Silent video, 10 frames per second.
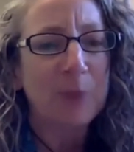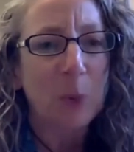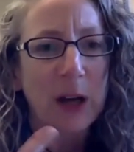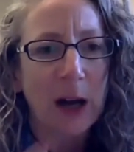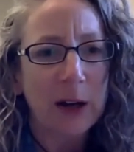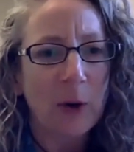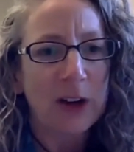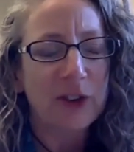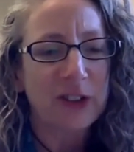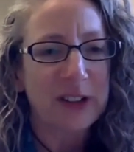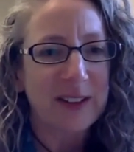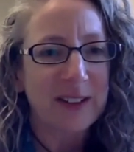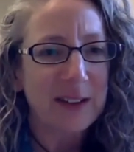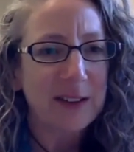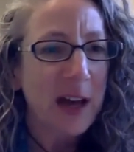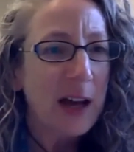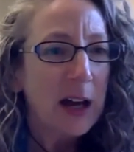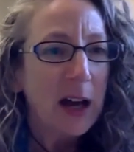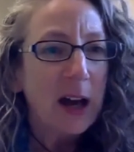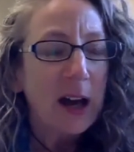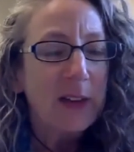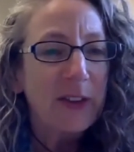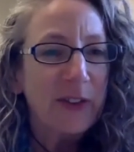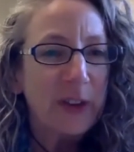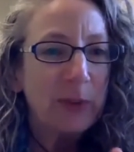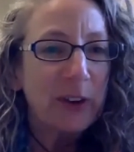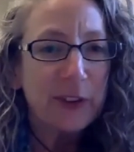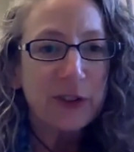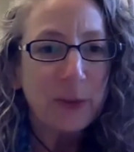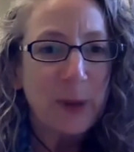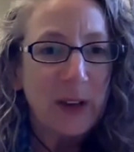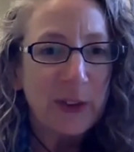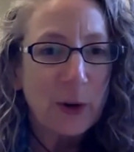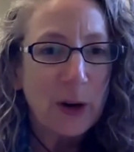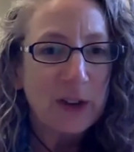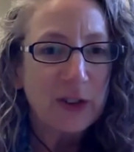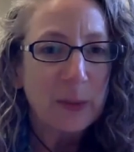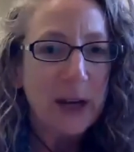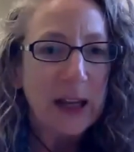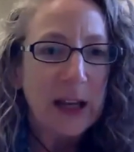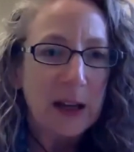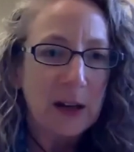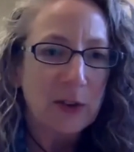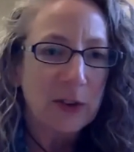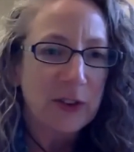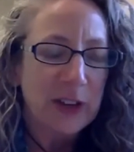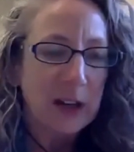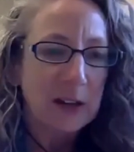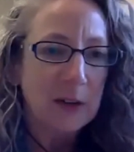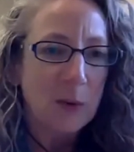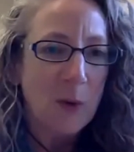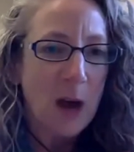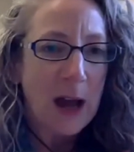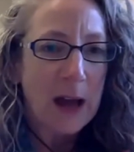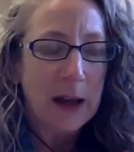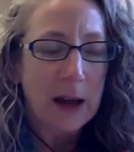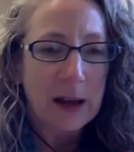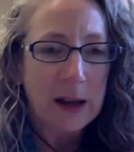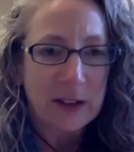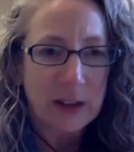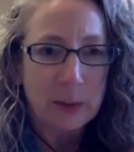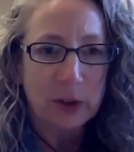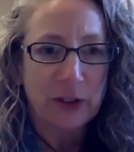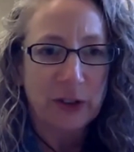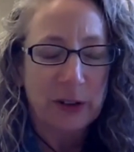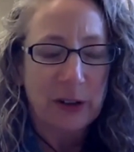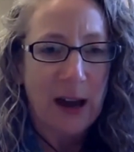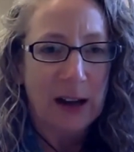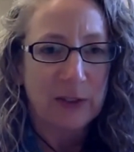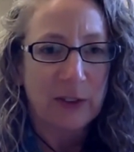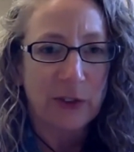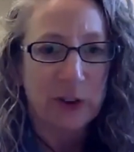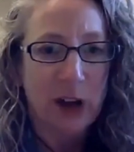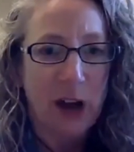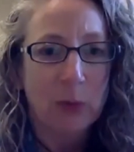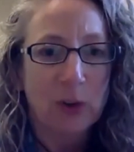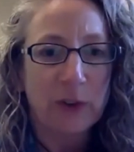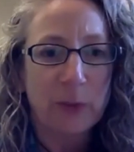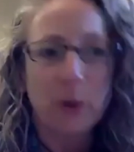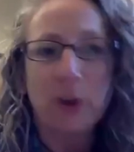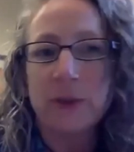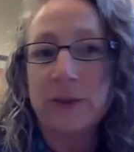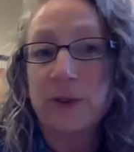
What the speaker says: We got a question that says, this seems like such a basic question, but I can't understand why anti-abortion activists are not more supportive of